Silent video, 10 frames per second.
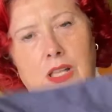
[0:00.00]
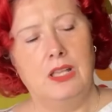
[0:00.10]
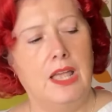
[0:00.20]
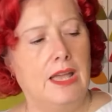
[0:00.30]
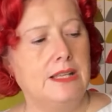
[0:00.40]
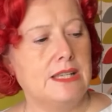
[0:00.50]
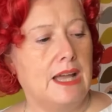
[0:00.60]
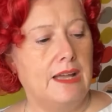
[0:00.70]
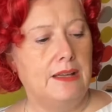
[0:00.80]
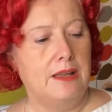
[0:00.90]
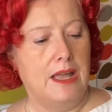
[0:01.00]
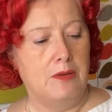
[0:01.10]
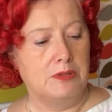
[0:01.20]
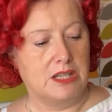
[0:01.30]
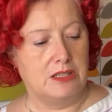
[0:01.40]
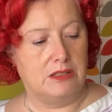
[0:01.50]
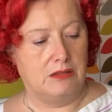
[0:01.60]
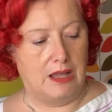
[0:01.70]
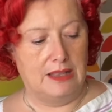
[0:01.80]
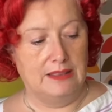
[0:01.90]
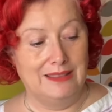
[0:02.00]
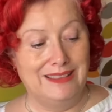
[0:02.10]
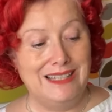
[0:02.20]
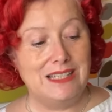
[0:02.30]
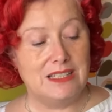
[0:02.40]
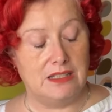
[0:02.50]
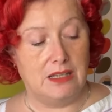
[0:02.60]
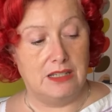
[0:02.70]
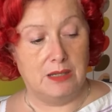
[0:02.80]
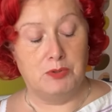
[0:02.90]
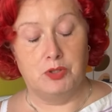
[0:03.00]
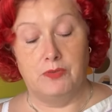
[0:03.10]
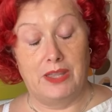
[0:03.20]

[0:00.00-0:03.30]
and it was at least a double duvet.